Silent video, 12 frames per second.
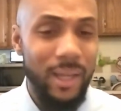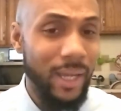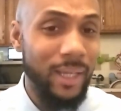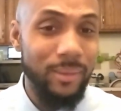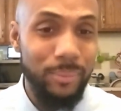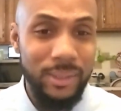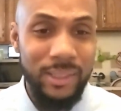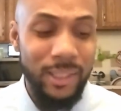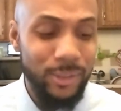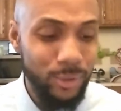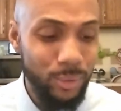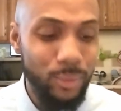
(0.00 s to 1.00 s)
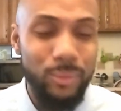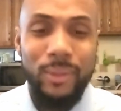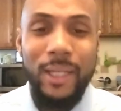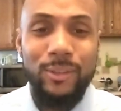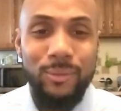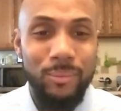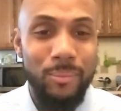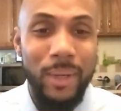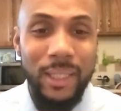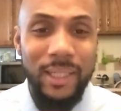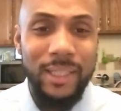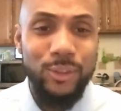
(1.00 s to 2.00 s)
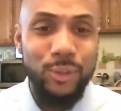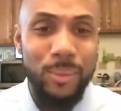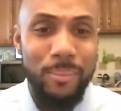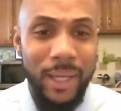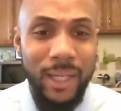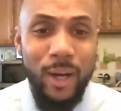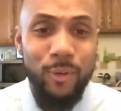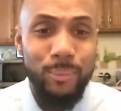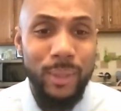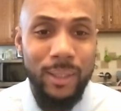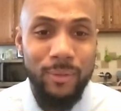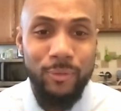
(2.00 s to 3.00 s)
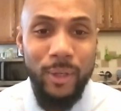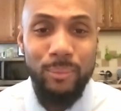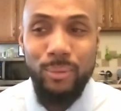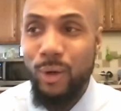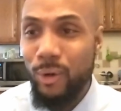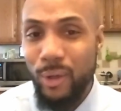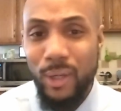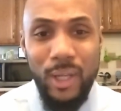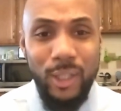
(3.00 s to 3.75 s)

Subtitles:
And the potential that money that you can make off being a freight broker,